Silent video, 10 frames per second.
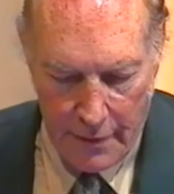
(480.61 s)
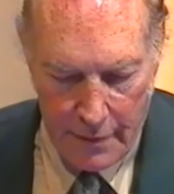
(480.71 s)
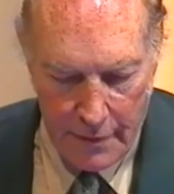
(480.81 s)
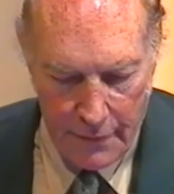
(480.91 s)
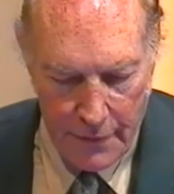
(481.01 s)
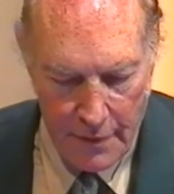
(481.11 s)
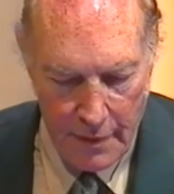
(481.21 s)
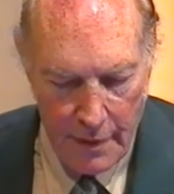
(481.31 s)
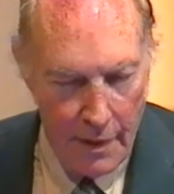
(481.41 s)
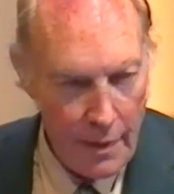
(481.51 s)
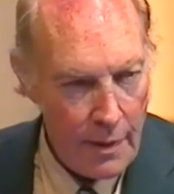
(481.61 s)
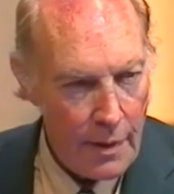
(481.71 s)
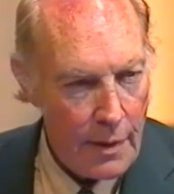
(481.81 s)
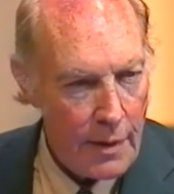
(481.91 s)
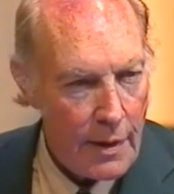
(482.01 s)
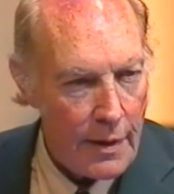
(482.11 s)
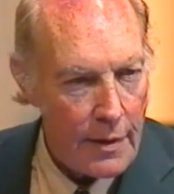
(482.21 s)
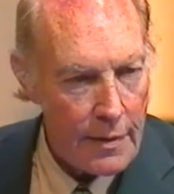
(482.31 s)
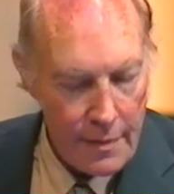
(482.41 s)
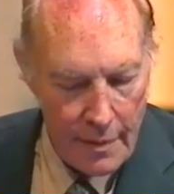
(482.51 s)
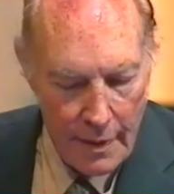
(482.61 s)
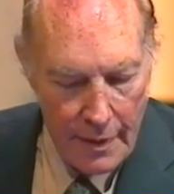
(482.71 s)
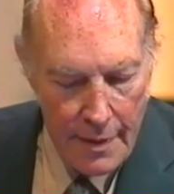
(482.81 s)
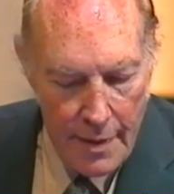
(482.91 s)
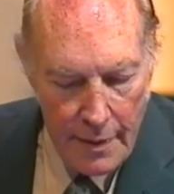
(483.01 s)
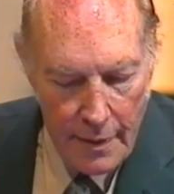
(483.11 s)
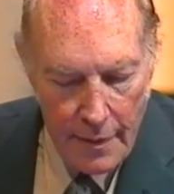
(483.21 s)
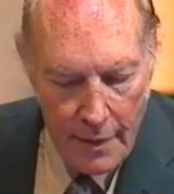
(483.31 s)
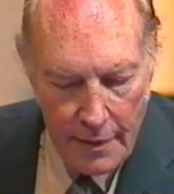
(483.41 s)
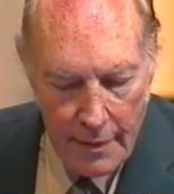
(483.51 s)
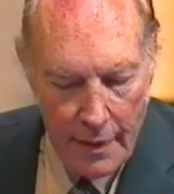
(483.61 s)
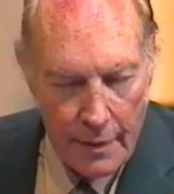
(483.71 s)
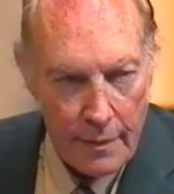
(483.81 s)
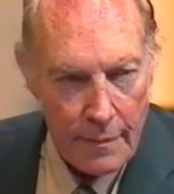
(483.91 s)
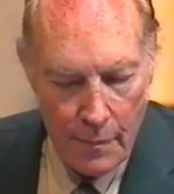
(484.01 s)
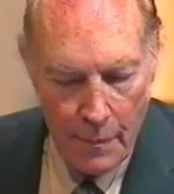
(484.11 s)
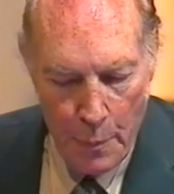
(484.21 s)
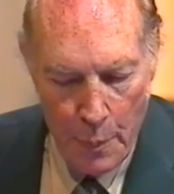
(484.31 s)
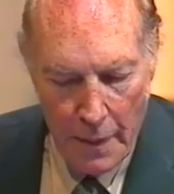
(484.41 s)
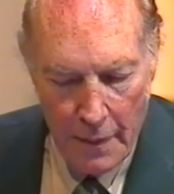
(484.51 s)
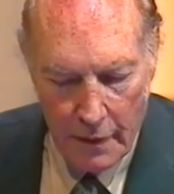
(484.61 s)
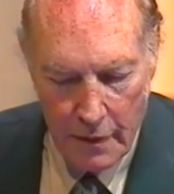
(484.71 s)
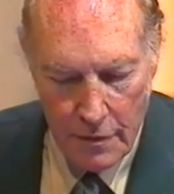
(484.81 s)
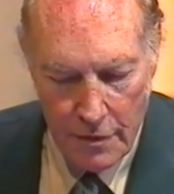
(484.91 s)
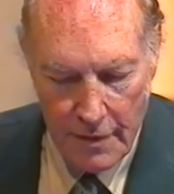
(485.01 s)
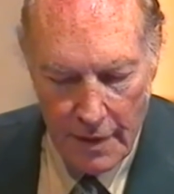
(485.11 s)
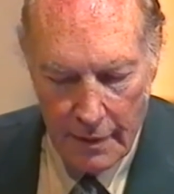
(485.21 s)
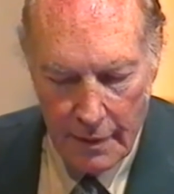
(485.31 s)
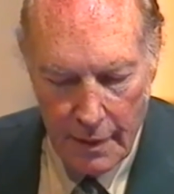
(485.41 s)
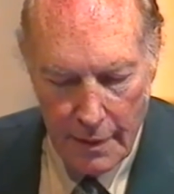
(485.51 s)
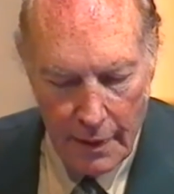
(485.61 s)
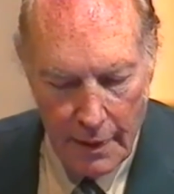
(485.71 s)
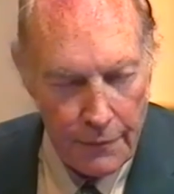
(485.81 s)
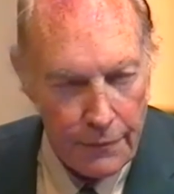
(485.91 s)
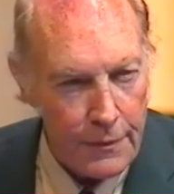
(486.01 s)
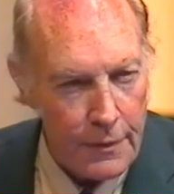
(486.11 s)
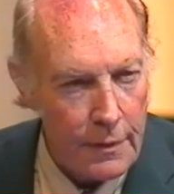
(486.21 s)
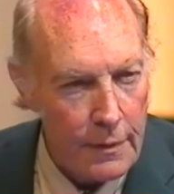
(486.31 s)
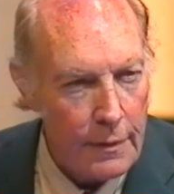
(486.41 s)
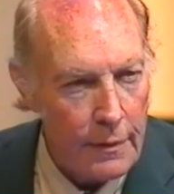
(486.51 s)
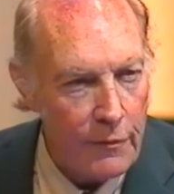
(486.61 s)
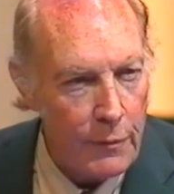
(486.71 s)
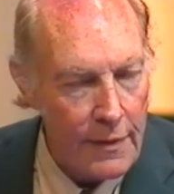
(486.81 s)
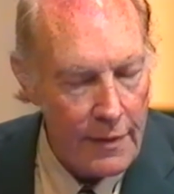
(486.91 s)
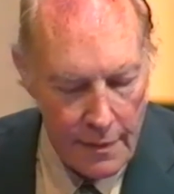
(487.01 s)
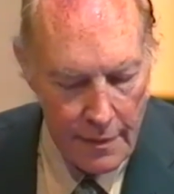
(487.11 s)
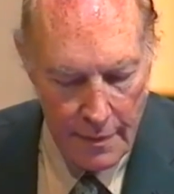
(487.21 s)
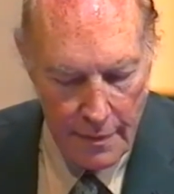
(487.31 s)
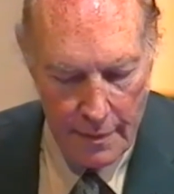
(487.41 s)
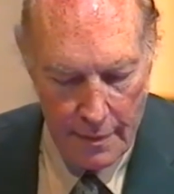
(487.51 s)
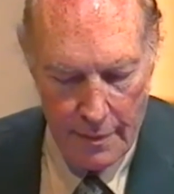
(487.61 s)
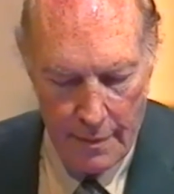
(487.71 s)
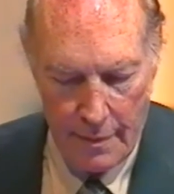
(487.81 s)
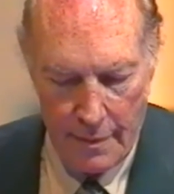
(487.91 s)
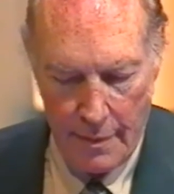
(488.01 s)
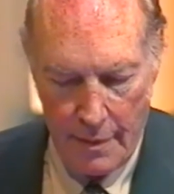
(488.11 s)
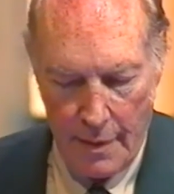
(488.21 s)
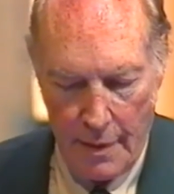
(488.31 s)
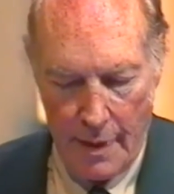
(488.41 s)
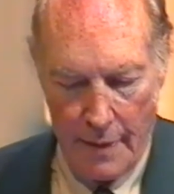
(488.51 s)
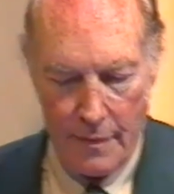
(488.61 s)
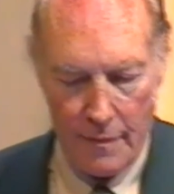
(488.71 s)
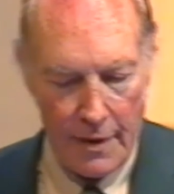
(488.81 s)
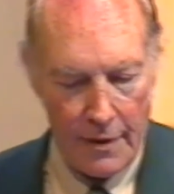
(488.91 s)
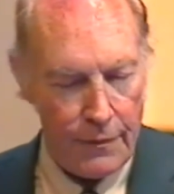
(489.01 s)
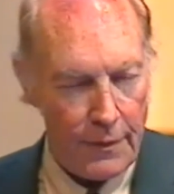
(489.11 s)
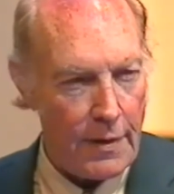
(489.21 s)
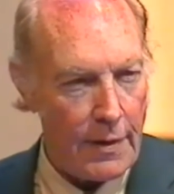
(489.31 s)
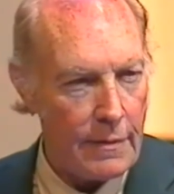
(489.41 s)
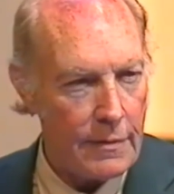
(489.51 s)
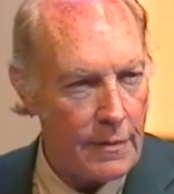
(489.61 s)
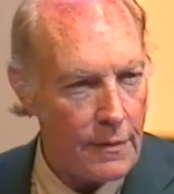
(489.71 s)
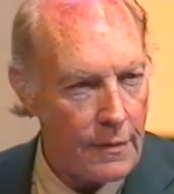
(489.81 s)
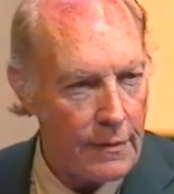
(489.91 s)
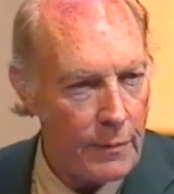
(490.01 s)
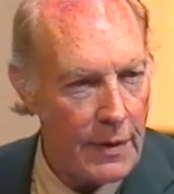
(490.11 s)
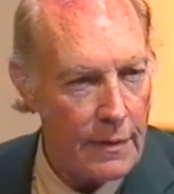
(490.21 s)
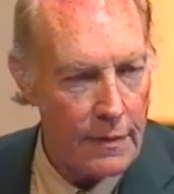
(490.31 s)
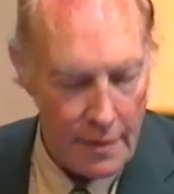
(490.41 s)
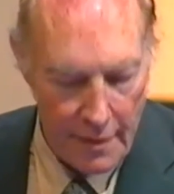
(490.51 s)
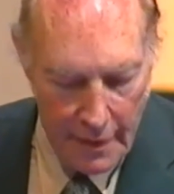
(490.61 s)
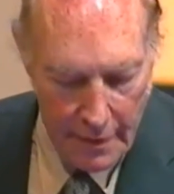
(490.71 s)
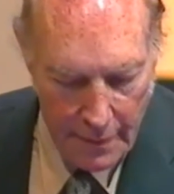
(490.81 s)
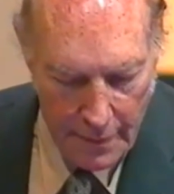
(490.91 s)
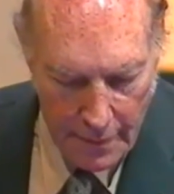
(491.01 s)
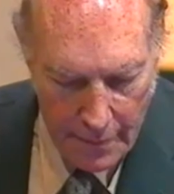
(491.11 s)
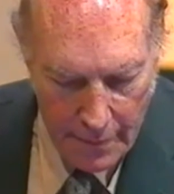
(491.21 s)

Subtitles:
no difference. It is linear in descent, the construct and the gift of one's ancestors, and the rightful inheritance of one's descendants.